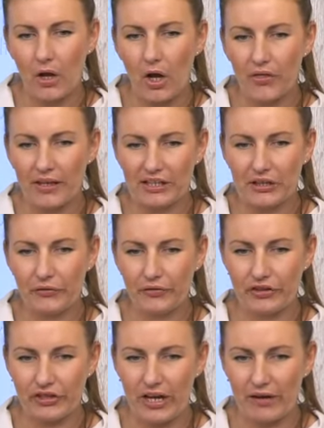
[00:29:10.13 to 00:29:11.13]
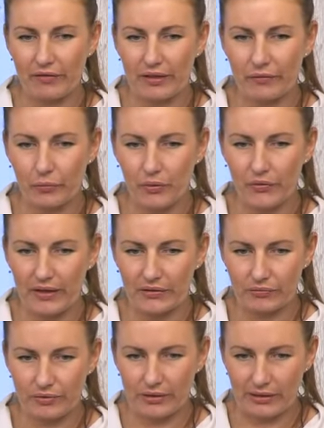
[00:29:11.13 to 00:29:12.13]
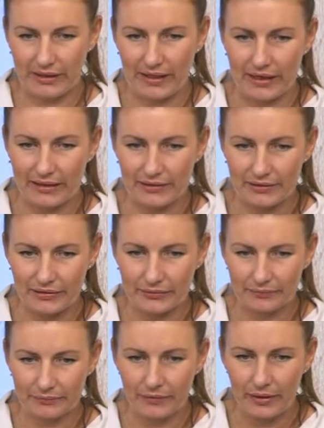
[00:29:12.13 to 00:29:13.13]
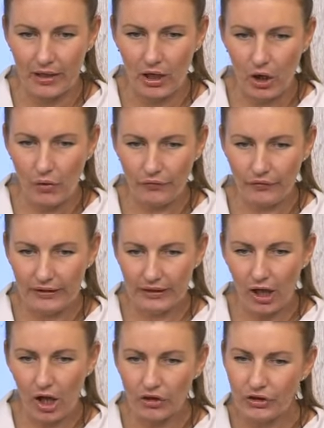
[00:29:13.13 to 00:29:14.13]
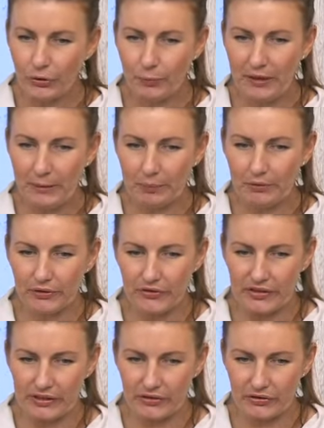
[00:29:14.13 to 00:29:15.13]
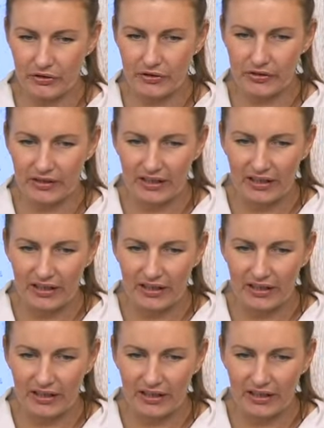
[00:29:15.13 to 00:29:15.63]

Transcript: Oh, thank you for sharing, everyone. That's really kind. Hopefully, a lot of new people will see us because